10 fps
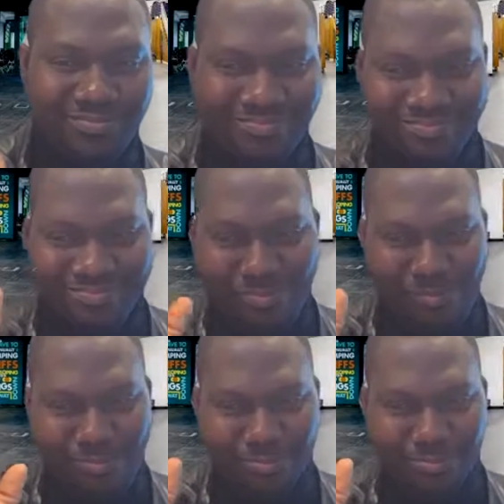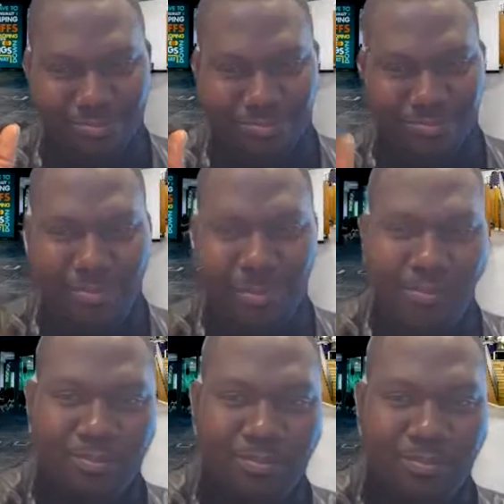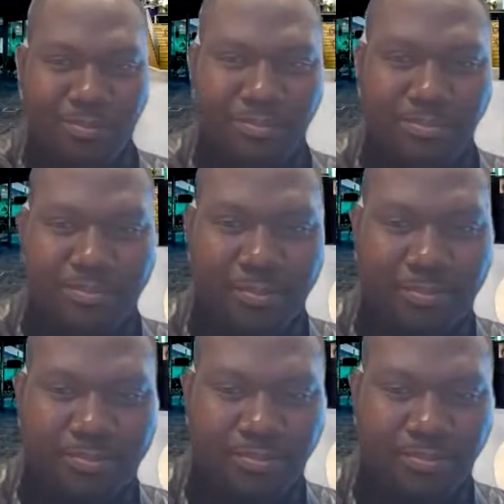I'm wishing you all the best.